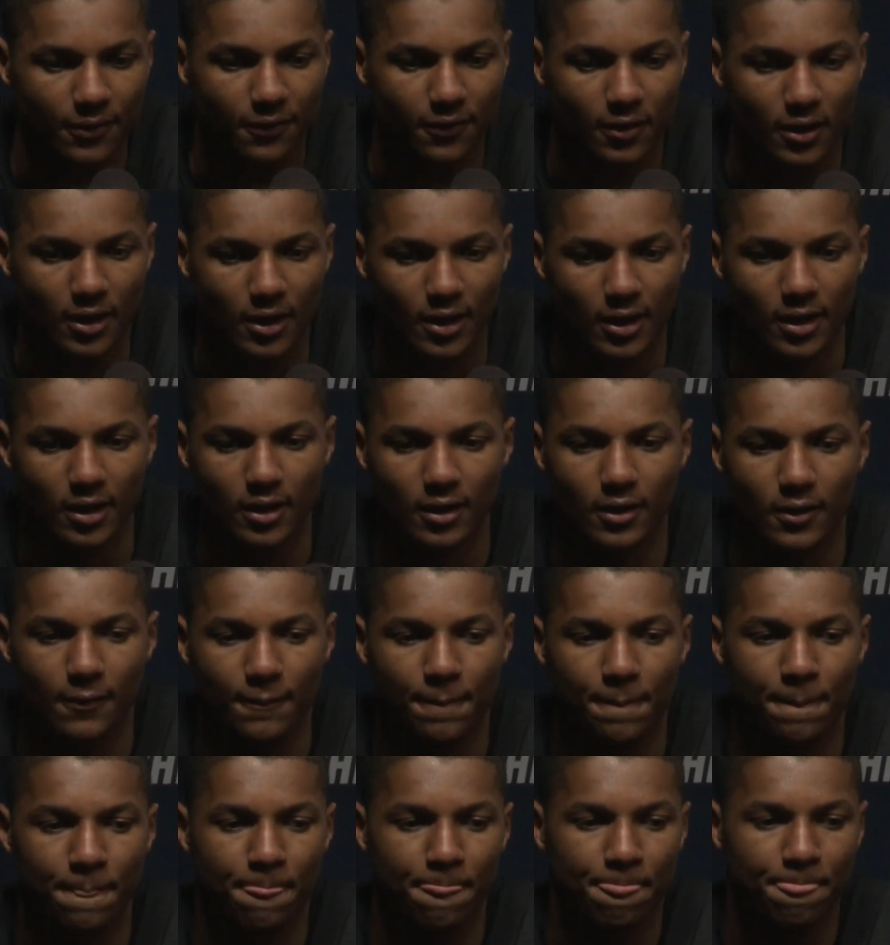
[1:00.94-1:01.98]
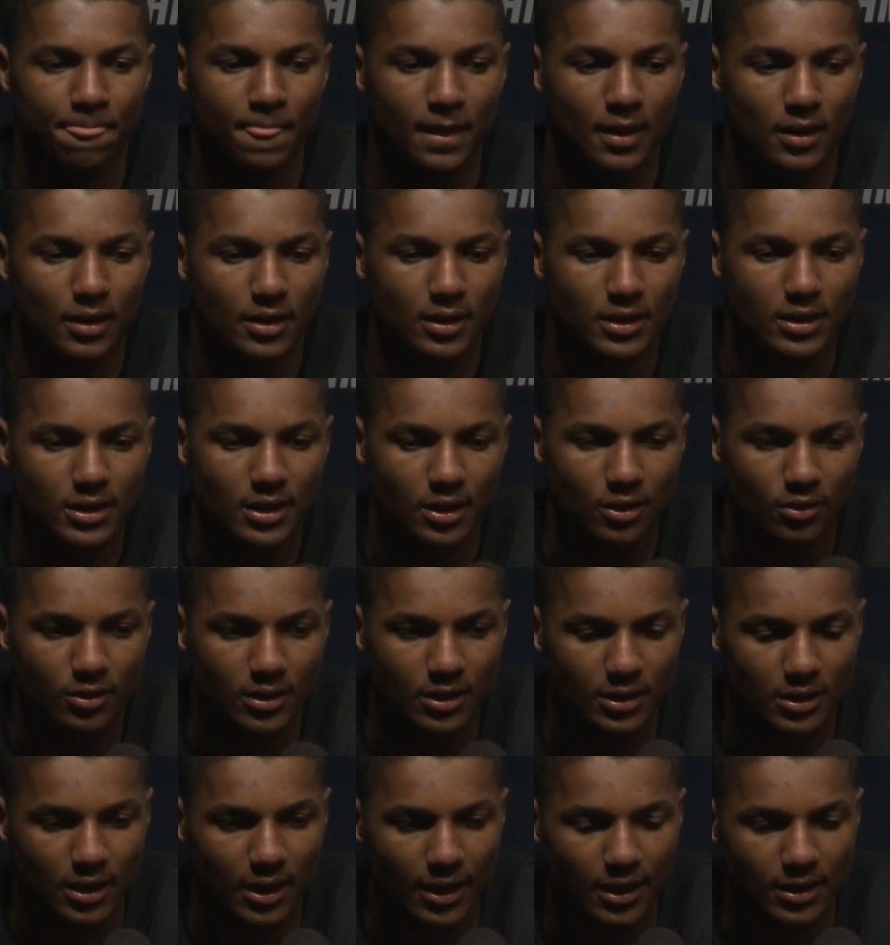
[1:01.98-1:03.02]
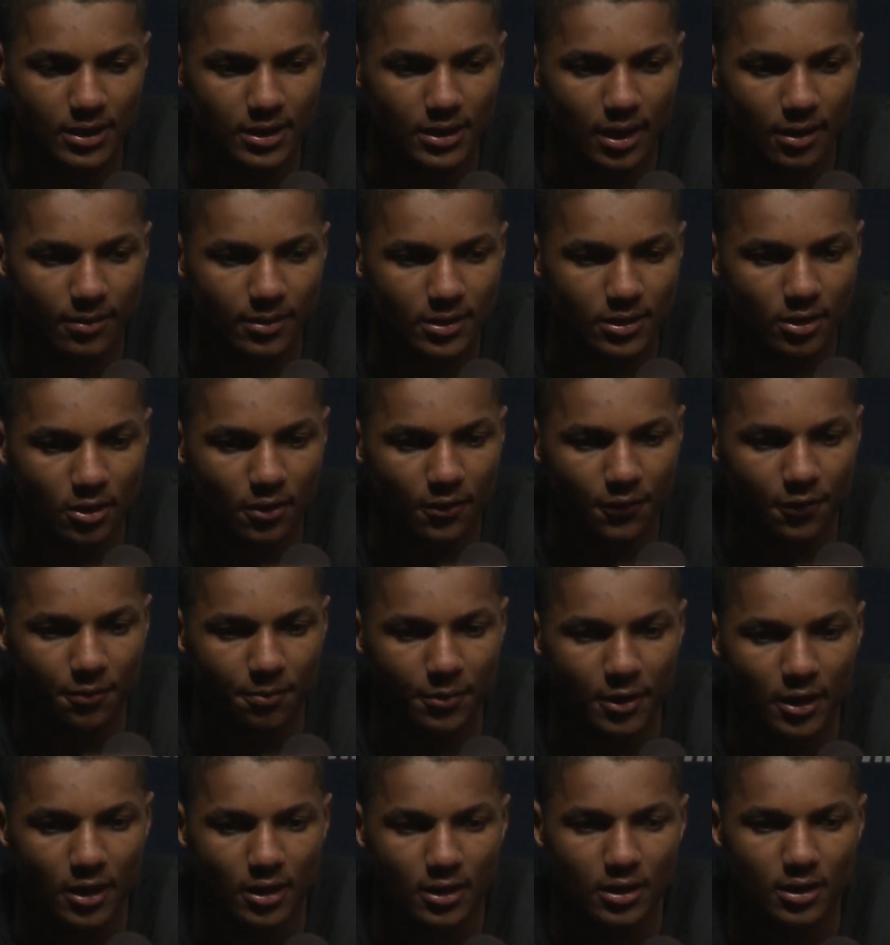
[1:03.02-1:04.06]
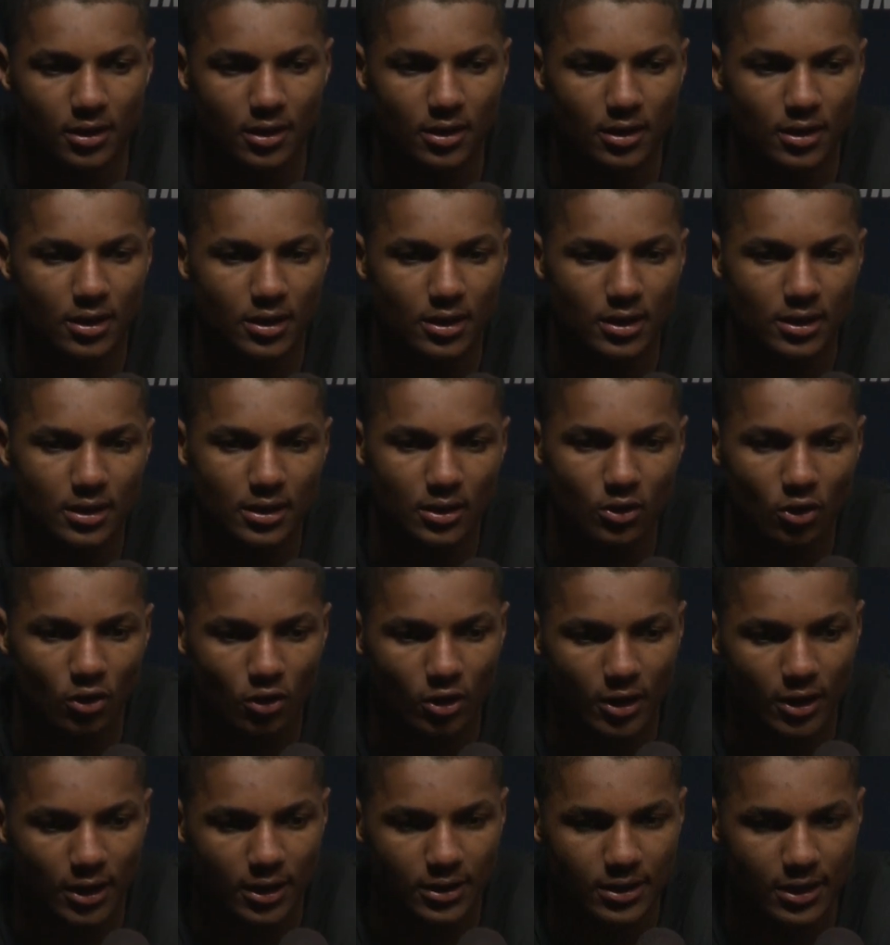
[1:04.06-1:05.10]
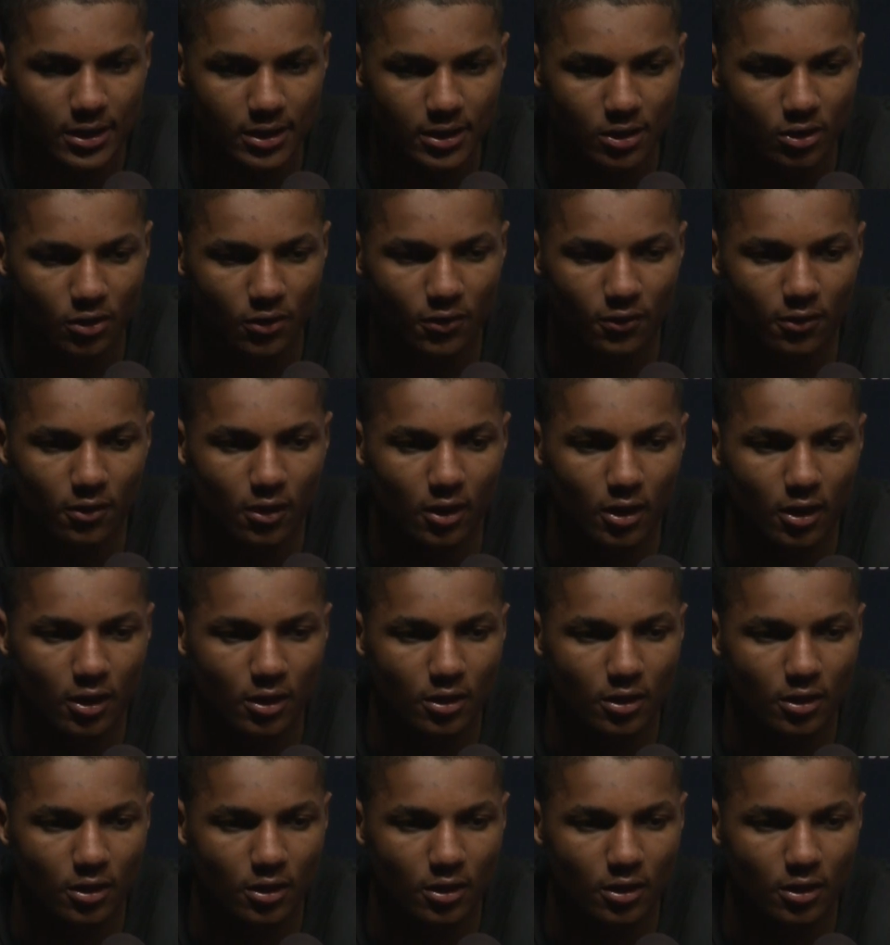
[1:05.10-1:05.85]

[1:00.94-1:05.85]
feel like this year was just like a stepping stone for me and the organization overall.